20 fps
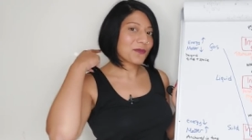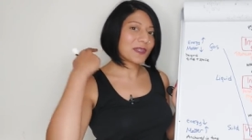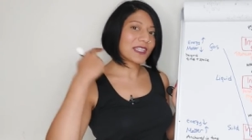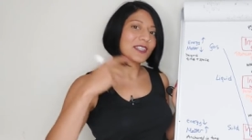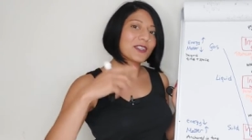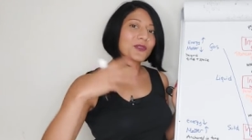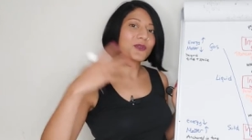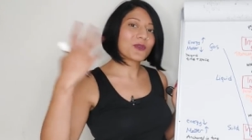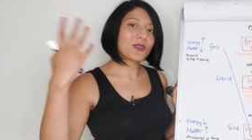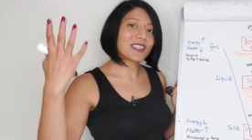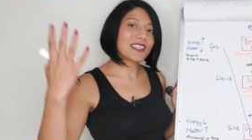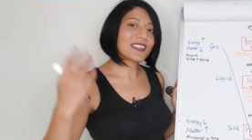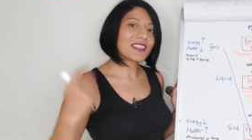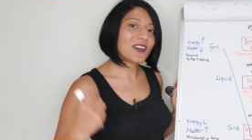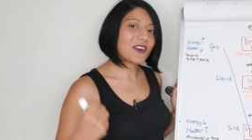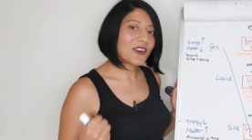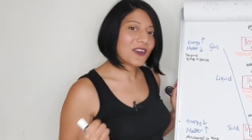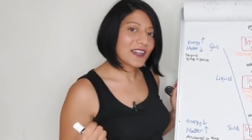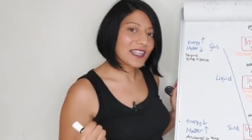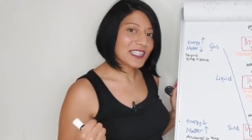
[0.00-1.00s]
We can call it the
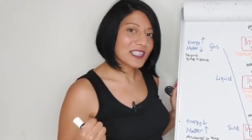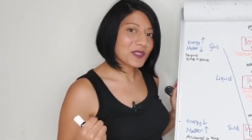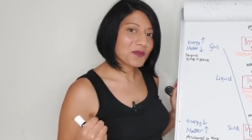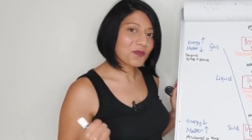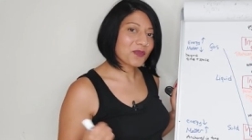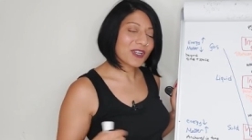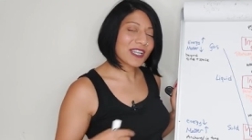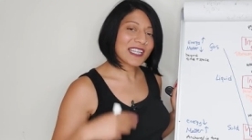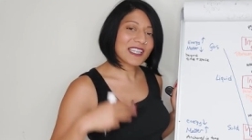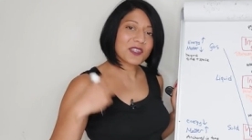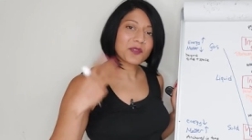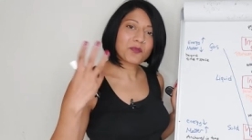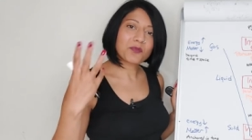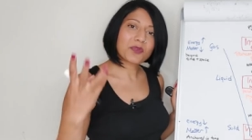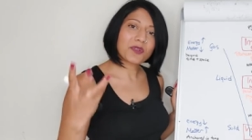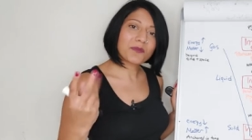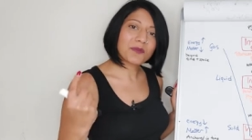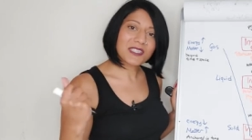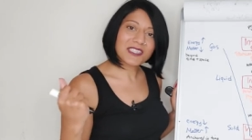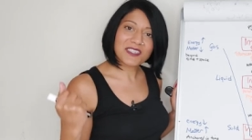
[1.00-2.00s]
hind brain, the
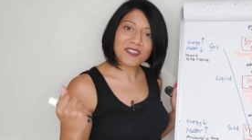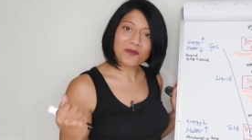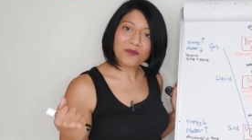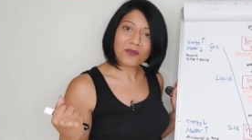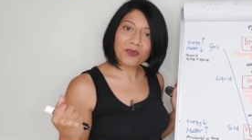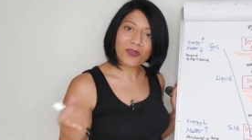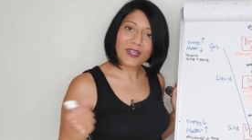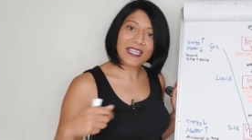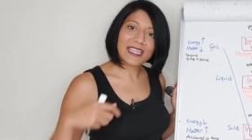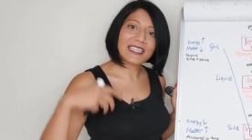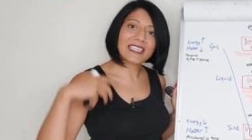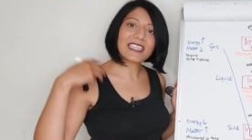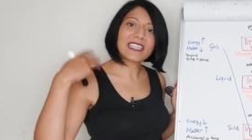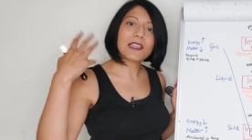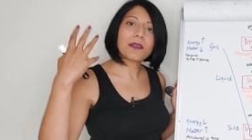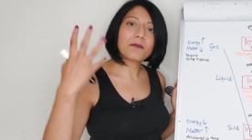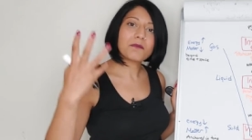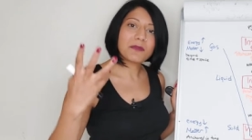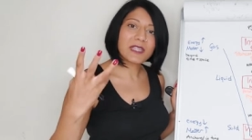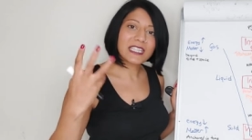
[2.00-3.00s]
primitive brain,
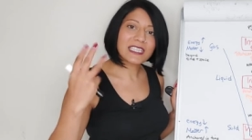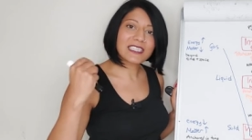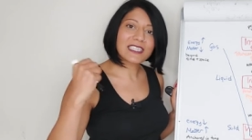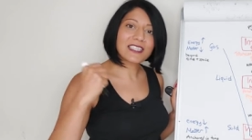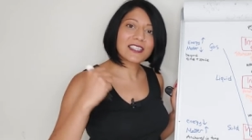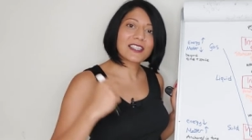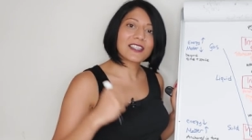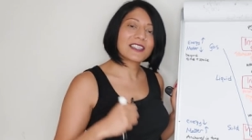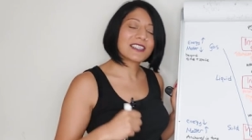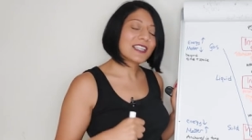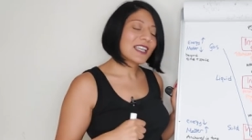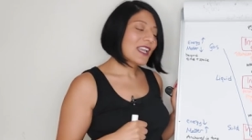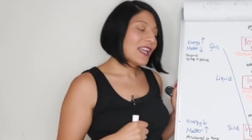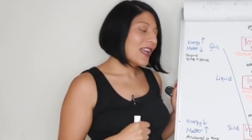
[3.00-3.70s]
the amygdala,